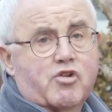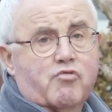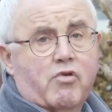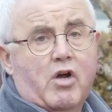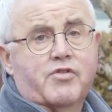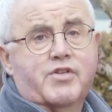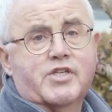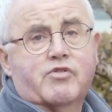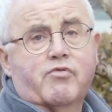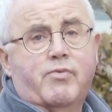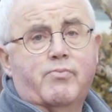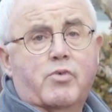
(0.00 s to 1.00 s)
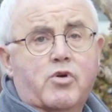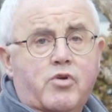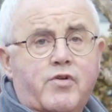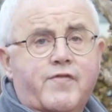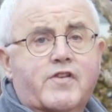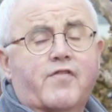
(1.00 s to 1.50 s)
growth is
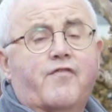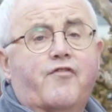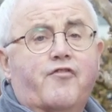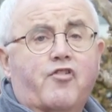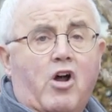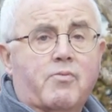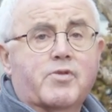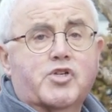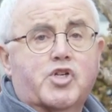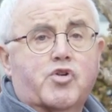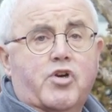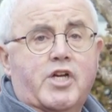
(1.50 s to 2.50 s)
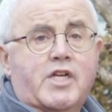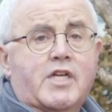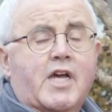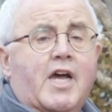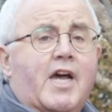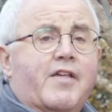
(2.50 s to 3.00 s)
removed from the tree.
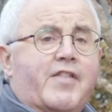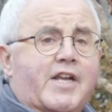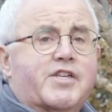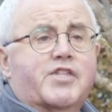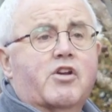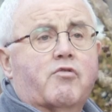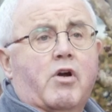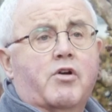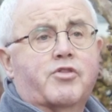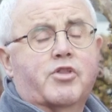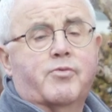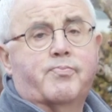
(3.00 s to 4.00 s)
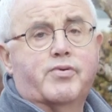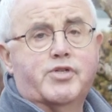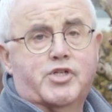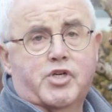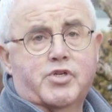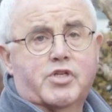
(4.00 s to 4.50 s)
That's the growth that
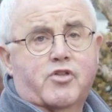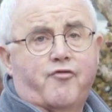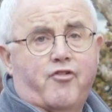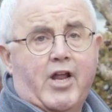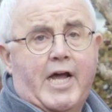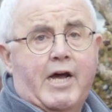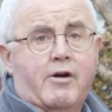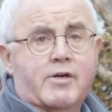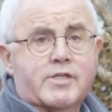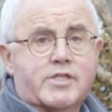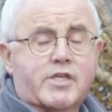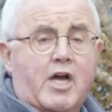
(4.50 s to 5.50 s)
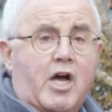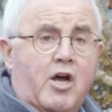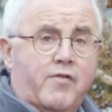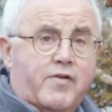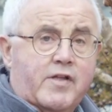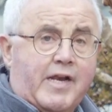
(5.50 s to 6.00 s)
produced the flowers
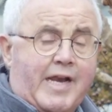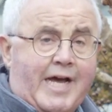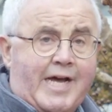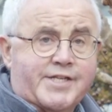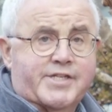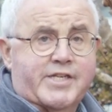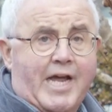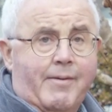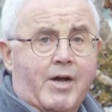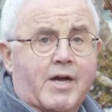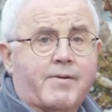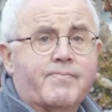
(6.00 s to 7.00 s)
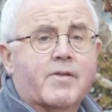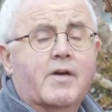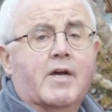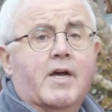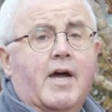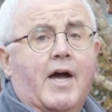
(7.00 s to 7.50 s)
over last summer.
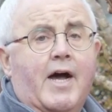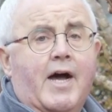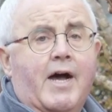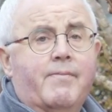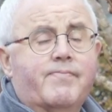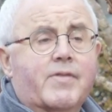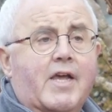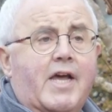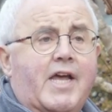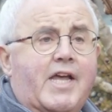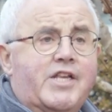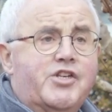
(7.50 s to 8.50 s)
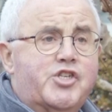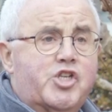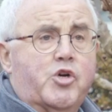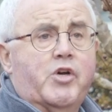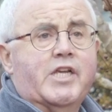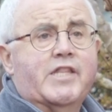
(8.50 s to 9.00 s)
In
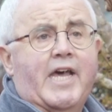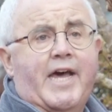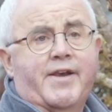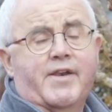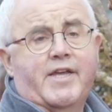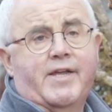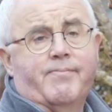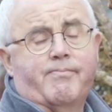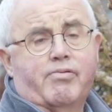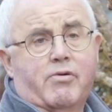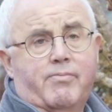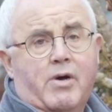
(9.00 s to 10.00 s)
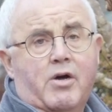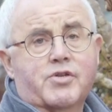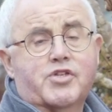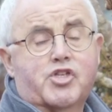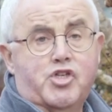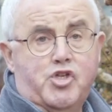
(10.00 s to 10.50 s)
doing that, it
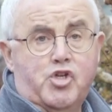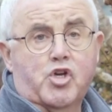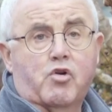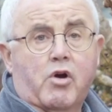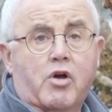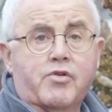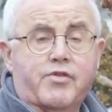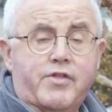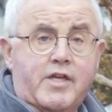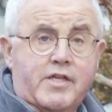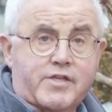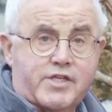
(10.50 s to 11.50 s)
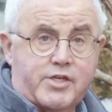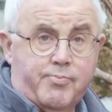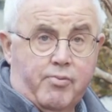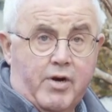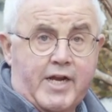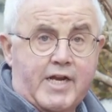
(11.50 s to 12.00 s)
promotes new growth in the
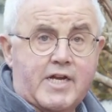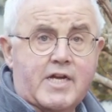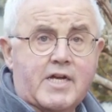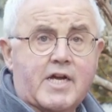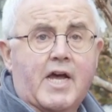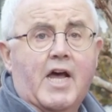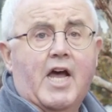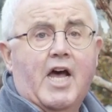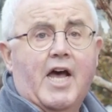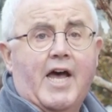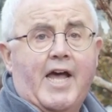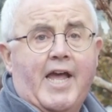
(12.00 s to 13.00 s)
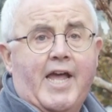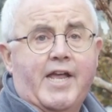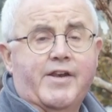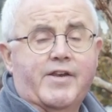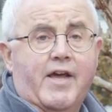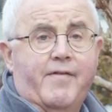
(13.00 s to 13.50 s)
spring
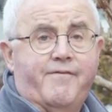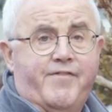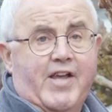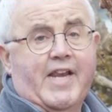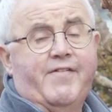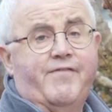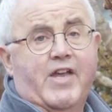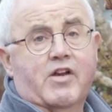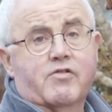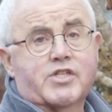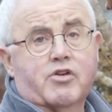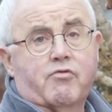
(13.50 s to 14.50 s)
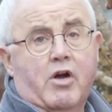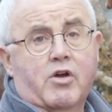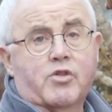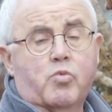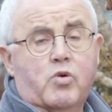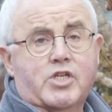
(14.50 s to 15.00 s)
and a fairly vigorous
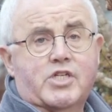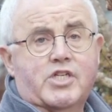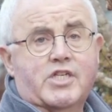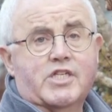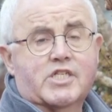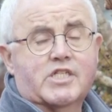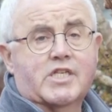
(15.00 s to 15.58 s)
growth, which is